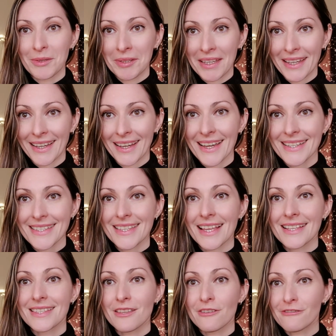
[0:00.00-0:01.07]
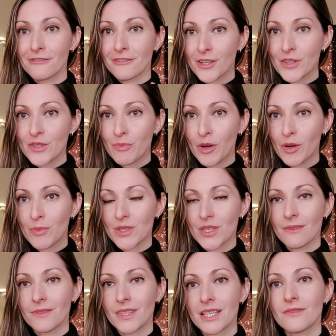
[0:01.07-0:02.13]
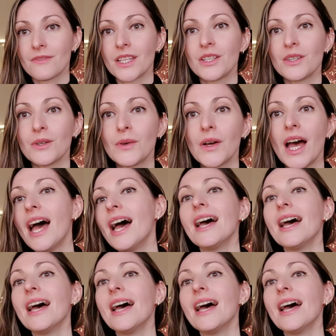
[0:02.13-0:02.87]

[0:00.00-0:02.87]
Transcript: Okay guys, that's the first purpose of this video.